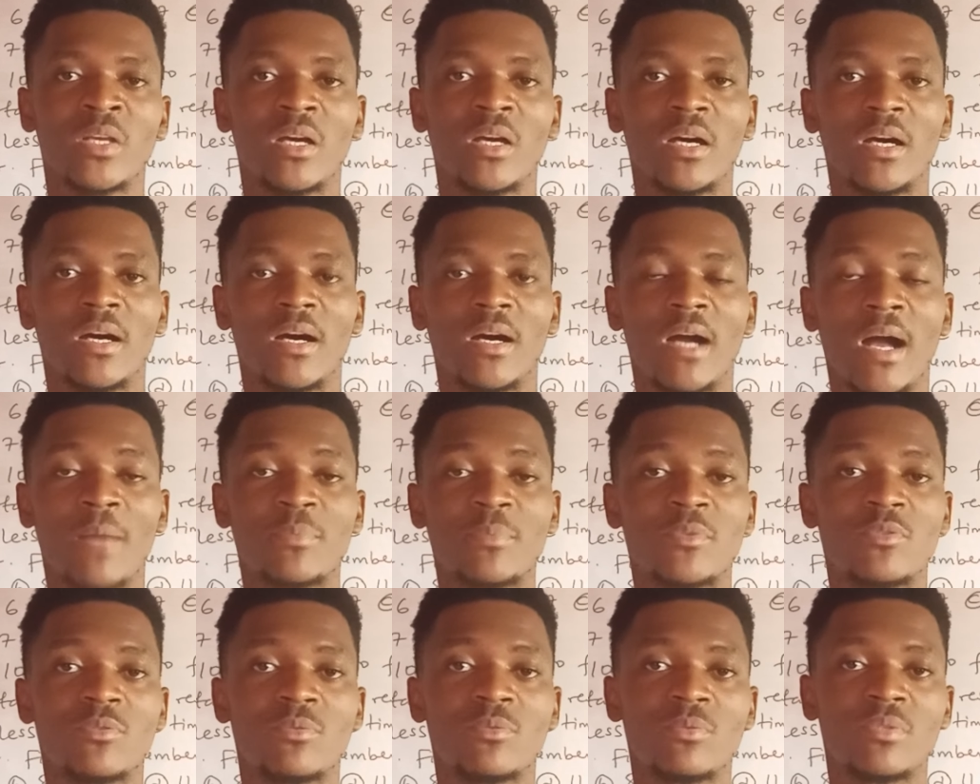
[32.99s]

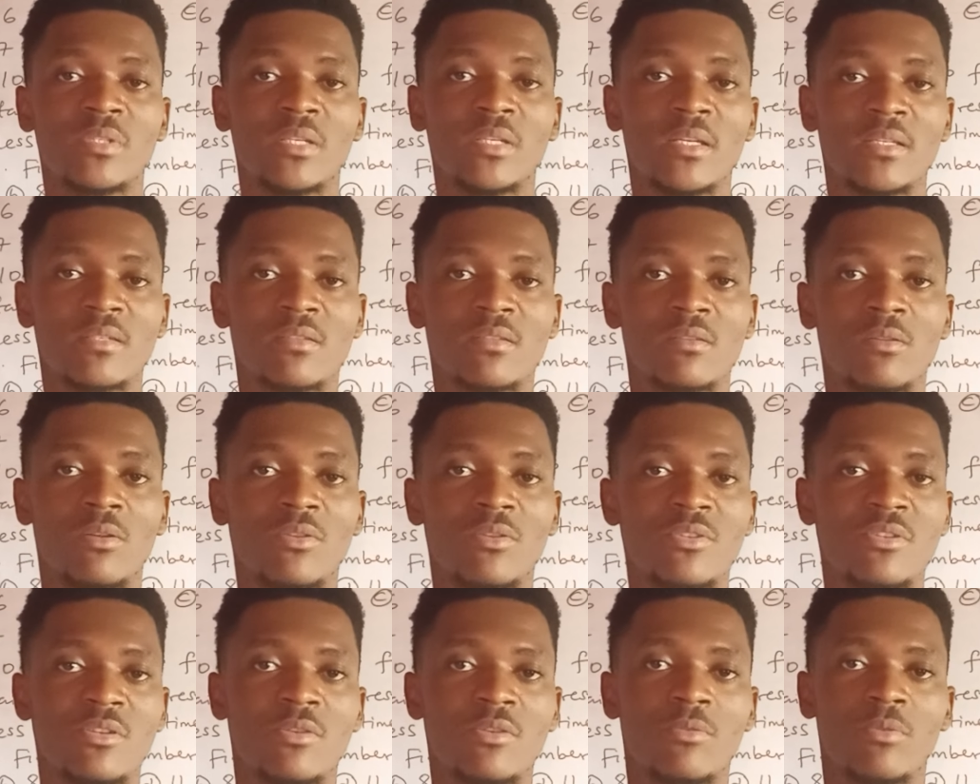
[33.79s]
aptitude test
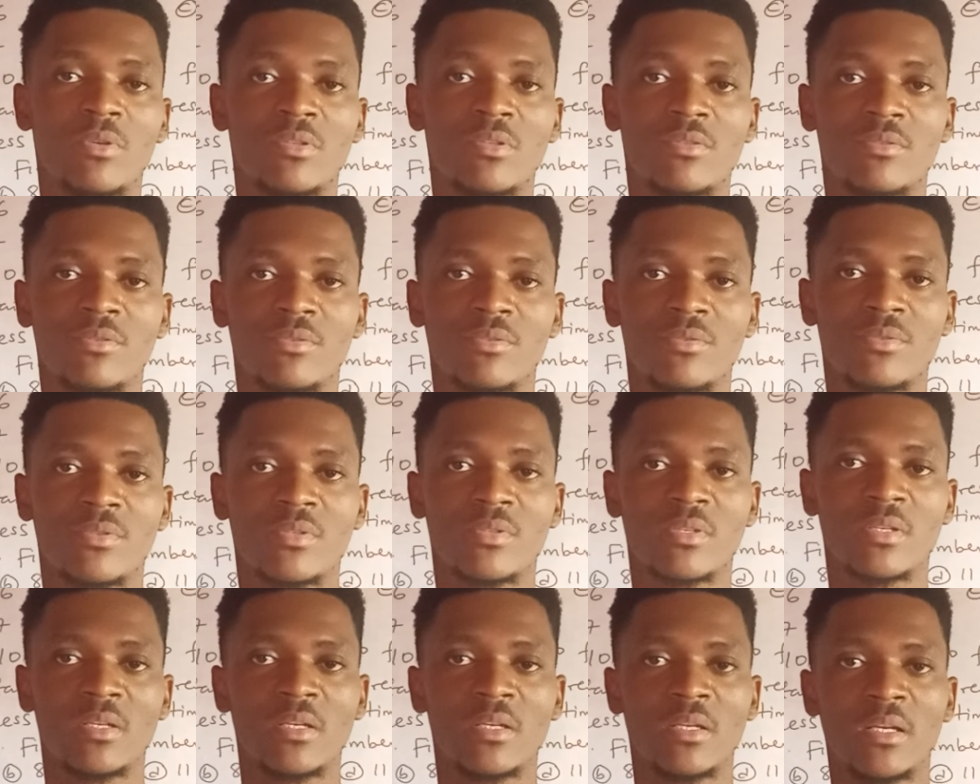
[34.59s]
logic
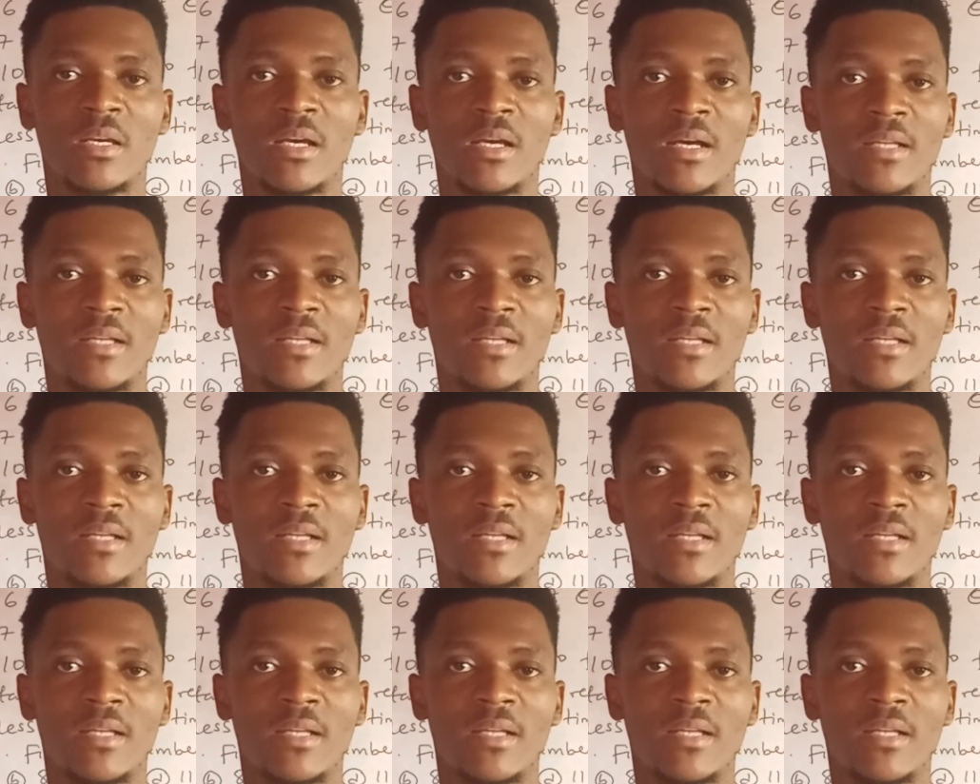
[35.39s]
questions,